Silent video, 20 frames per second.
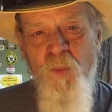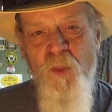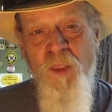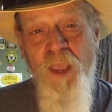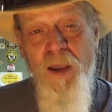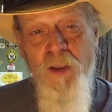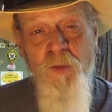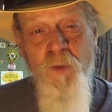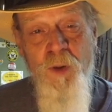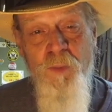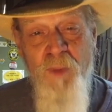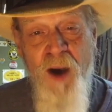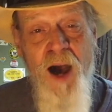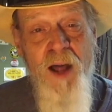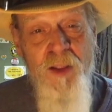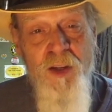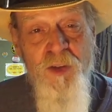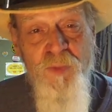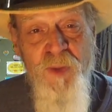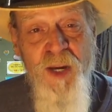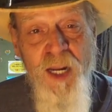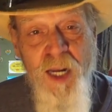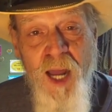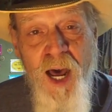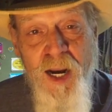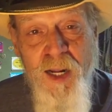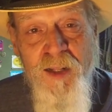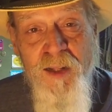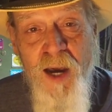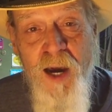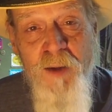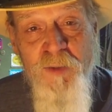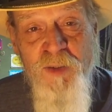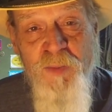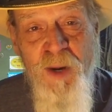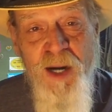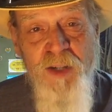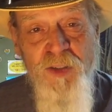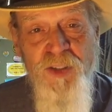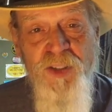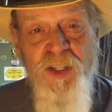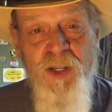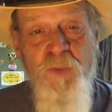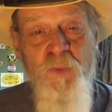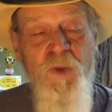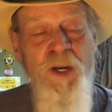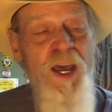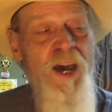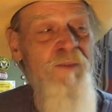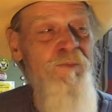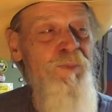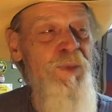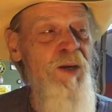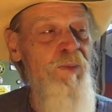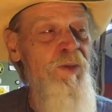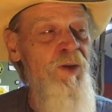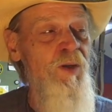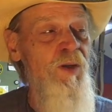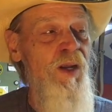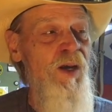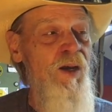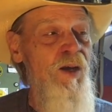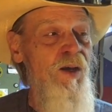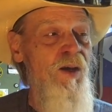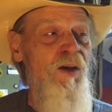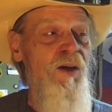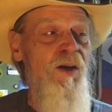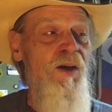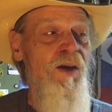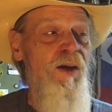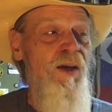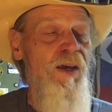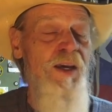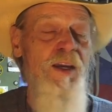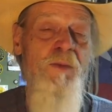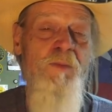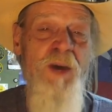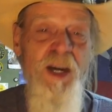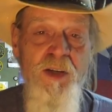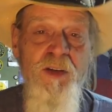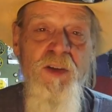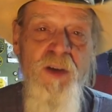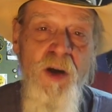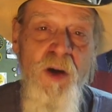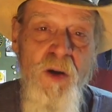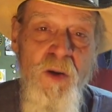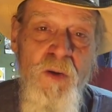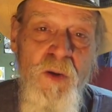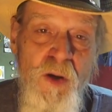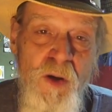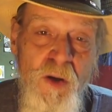That's what bothers me a lot of times about shit. We have people in Mexico